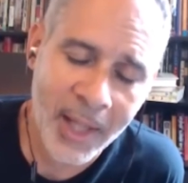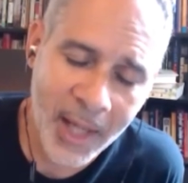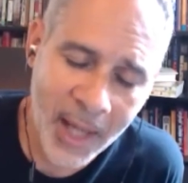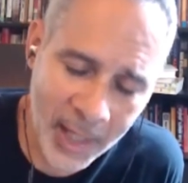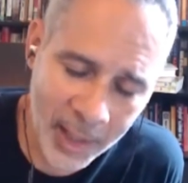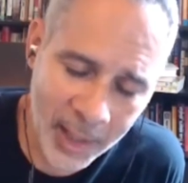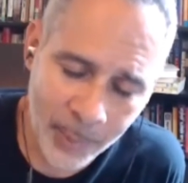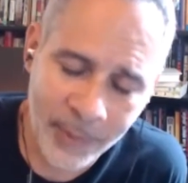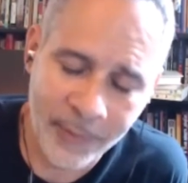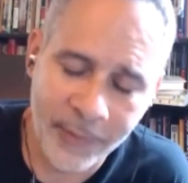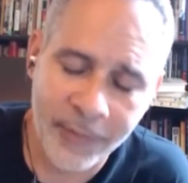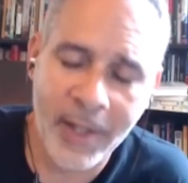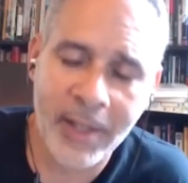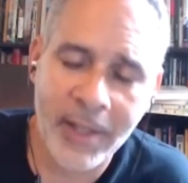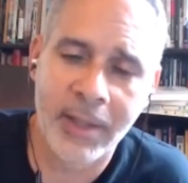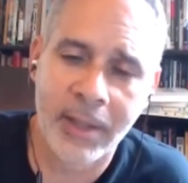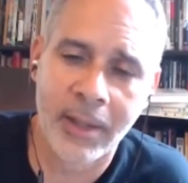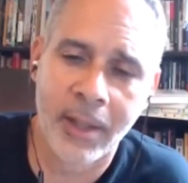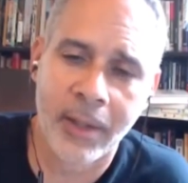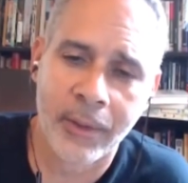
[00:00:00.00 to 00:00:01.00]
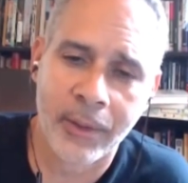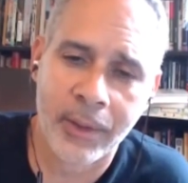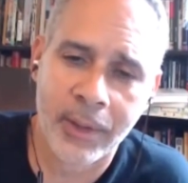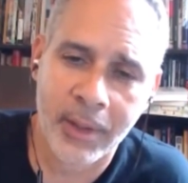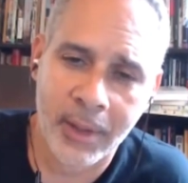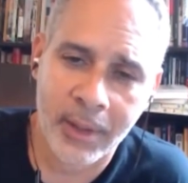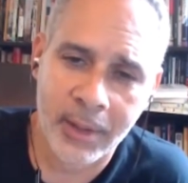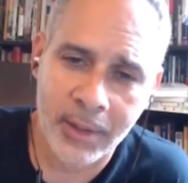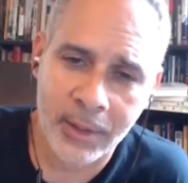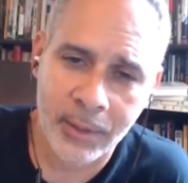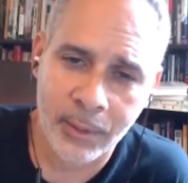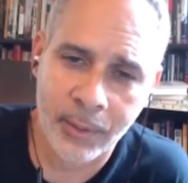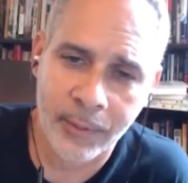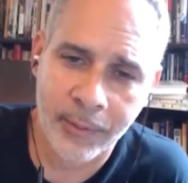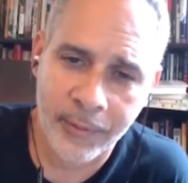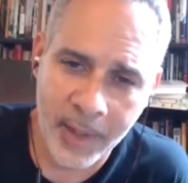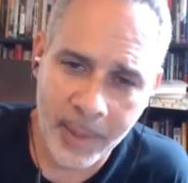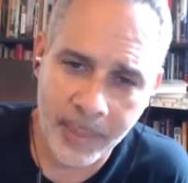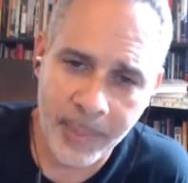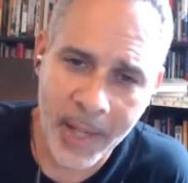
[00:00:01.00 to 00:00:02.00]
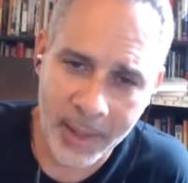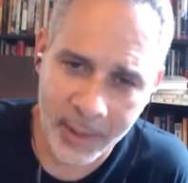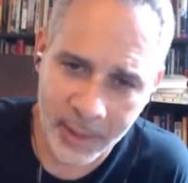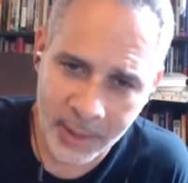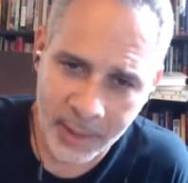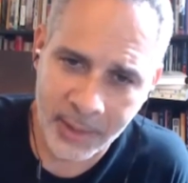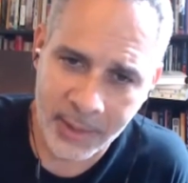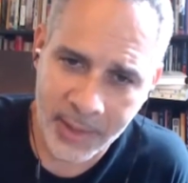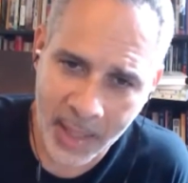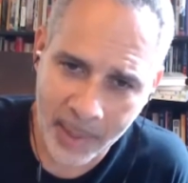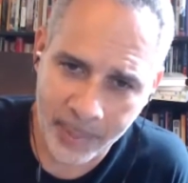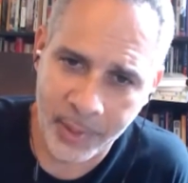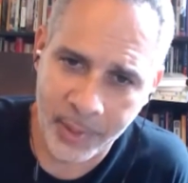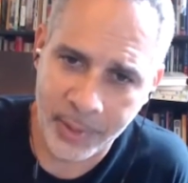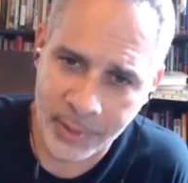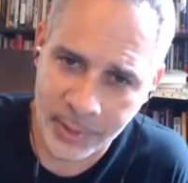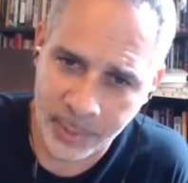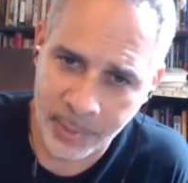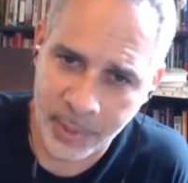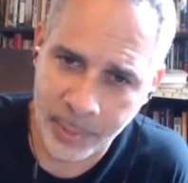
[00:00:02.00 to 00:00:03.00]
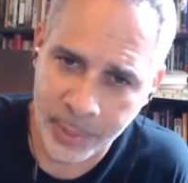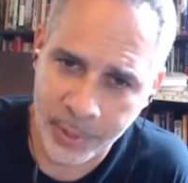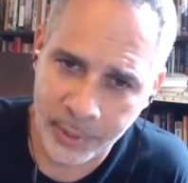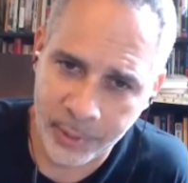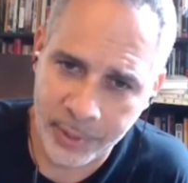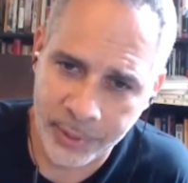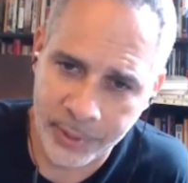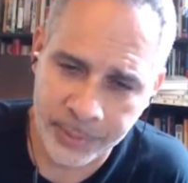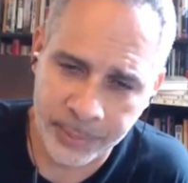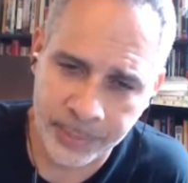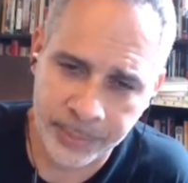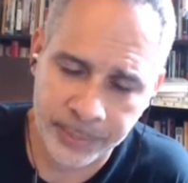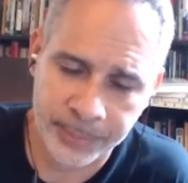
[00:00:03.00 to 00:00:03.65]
how do we fight together to fight back against capitalism and imperialism?